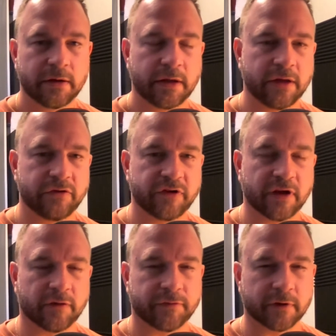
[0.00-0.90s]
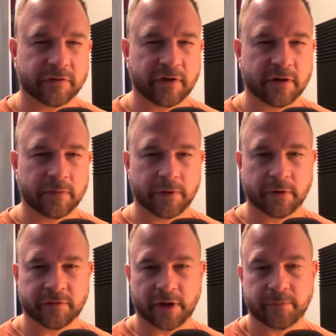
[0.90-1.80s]
in jail for an extended
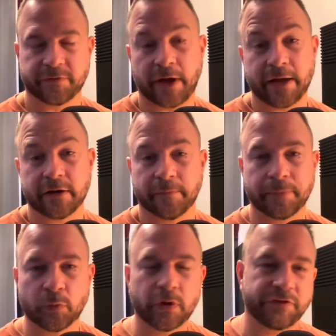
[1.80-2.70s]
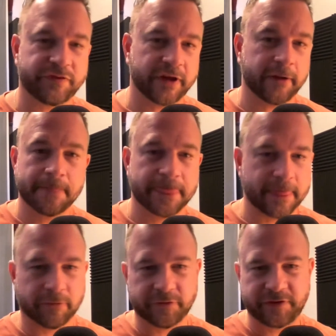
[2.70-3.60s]
period of time. So I don't know. We'll see.
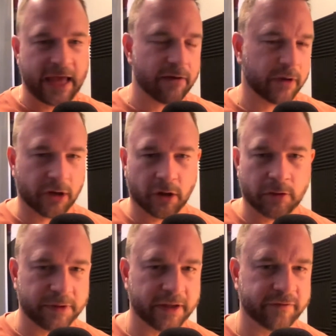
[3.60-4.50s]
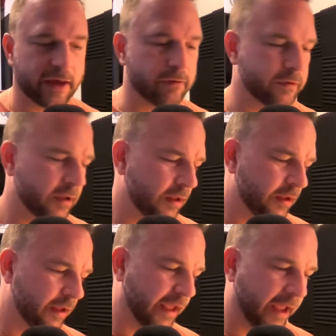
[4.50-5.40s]
We'll see how it all plays out.
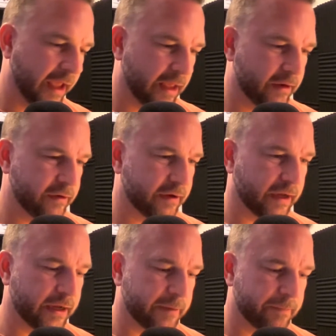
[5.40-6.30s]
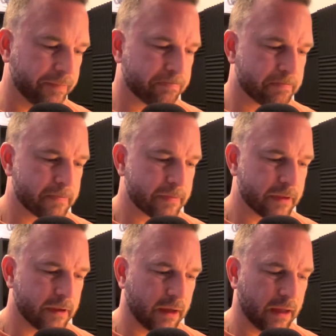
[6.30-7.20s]
And
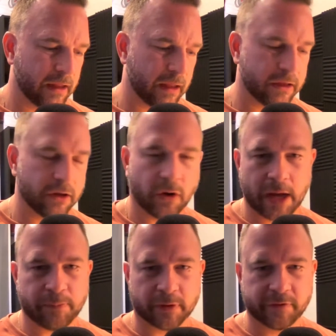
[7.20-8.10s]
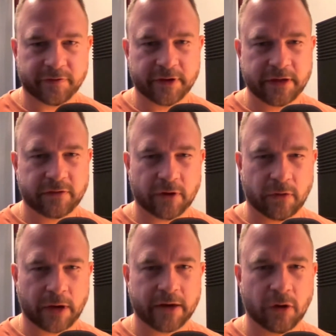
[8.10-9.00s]
I personally
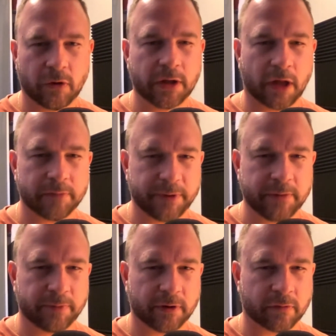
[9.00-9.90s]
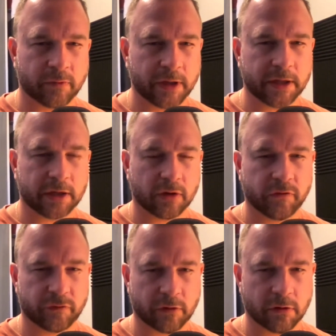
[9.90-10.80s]
don't. I know a lot of people are really
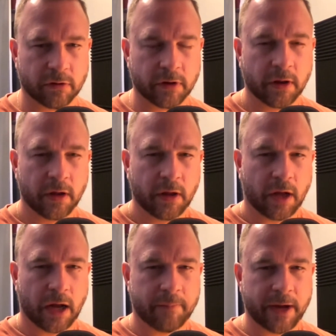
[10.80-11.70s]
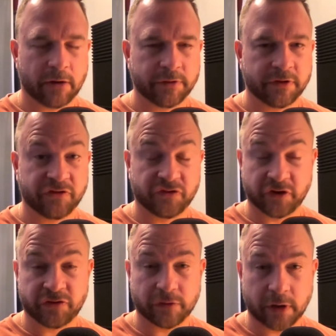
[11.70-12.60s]
concerned about the
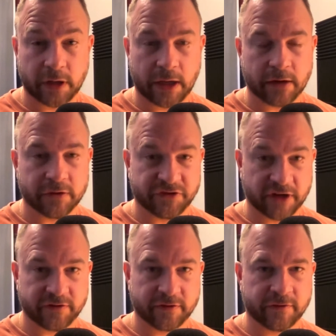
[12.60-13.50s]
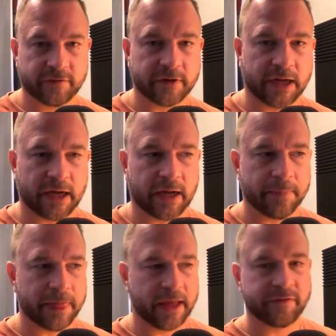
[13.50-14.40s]
judiciary and our judges.
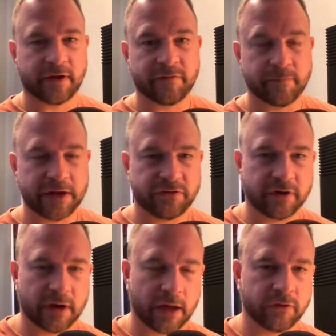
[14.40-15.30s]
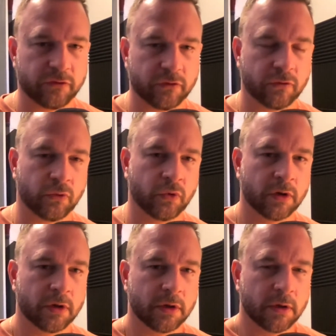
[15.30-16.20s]
As I've mentioned, I do
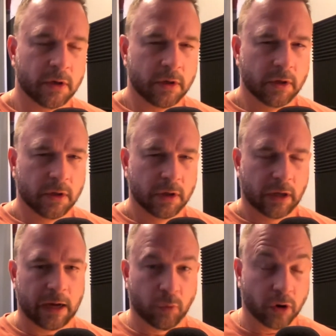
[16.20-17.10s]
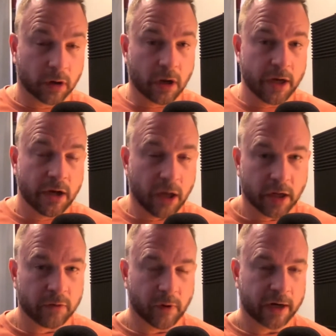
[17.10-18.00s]
work on Not
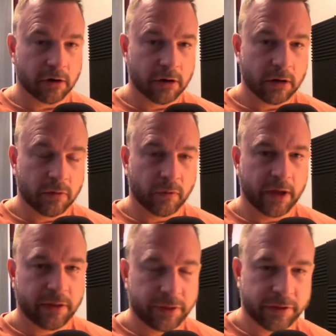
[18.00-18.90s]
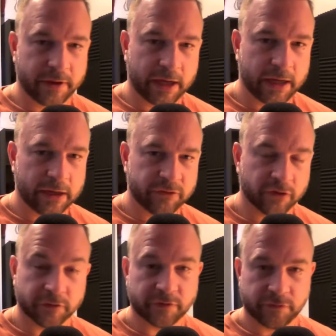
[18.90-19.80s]
on Record with
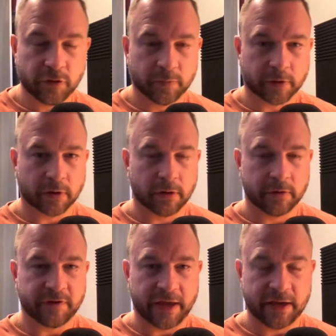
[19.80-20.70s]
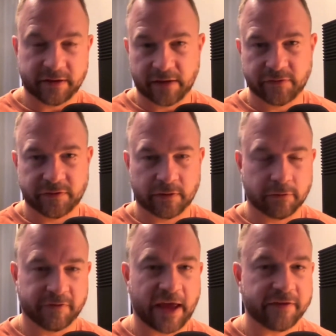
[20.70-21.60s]
Joseph Newberger, Diana Davison,
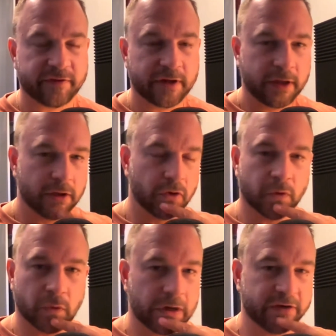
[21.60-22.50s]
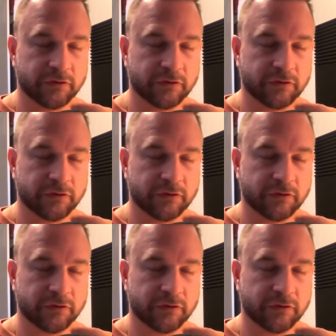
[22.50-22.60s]
Chris Assey, who